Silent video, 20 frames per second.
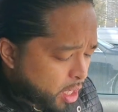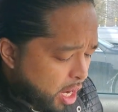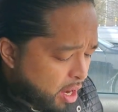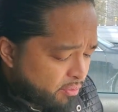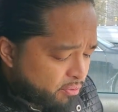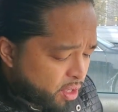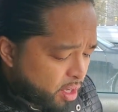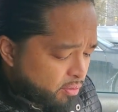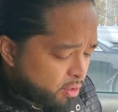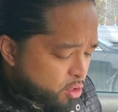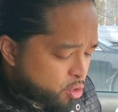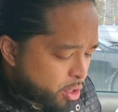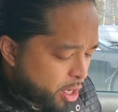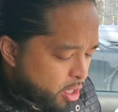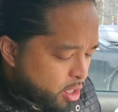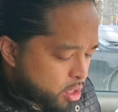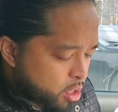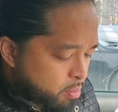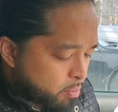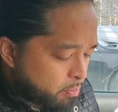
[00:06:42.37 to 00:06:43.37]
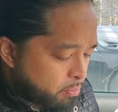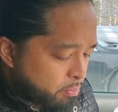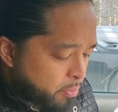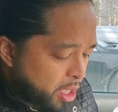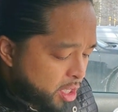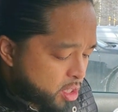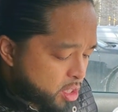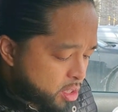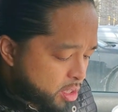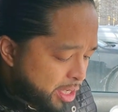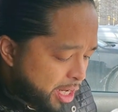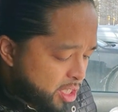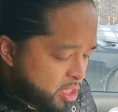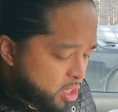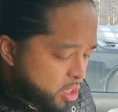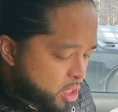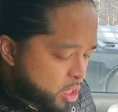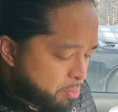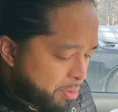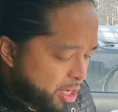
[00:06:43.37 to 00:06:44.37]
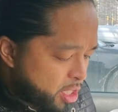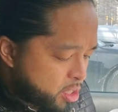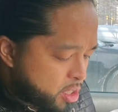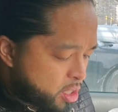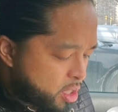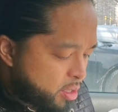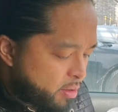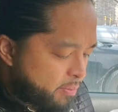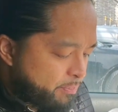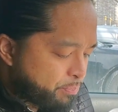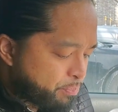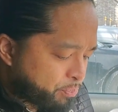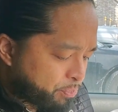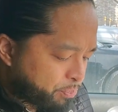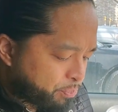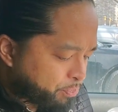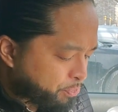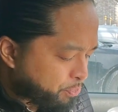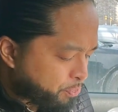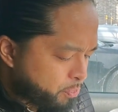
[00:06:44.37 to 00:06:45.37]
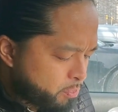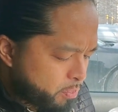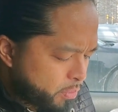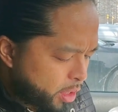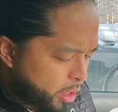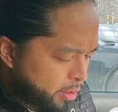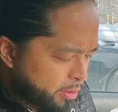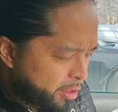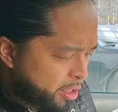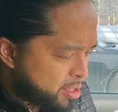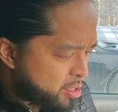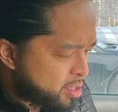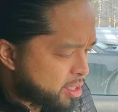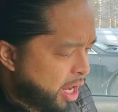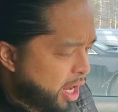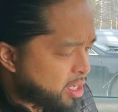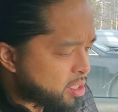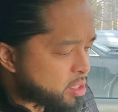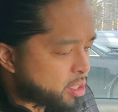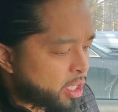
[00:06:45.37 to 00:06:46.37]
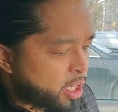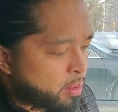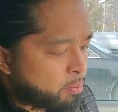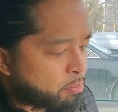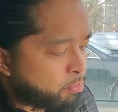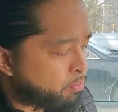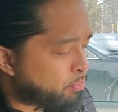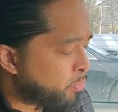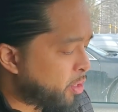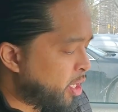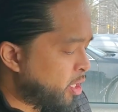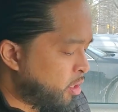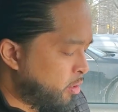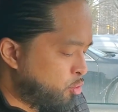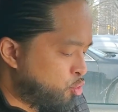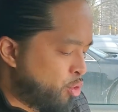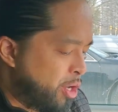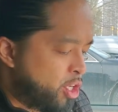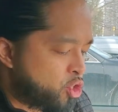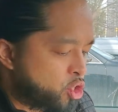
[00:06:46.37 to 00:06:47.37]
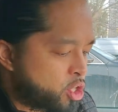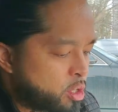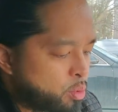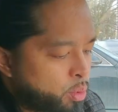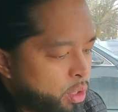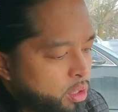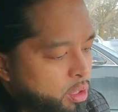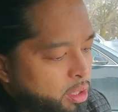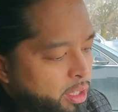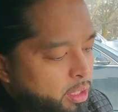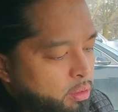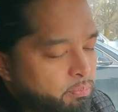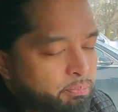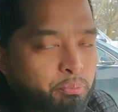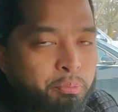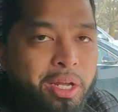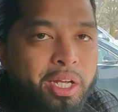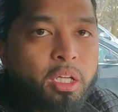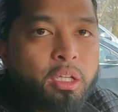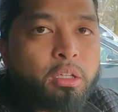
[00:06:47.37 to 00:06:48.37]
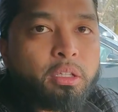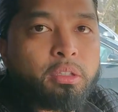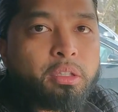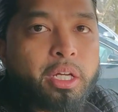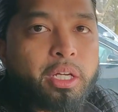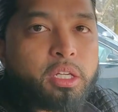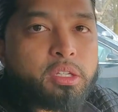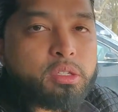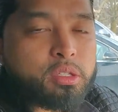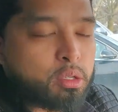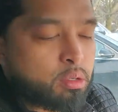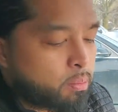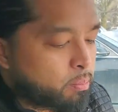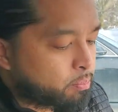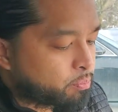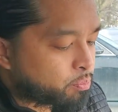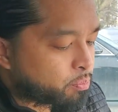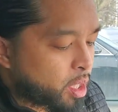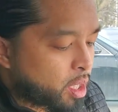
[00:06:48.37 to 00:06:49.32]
I've never tried this. It's nice and spicy. The sauce they didn't they didn't drench it with like make it look like a soup.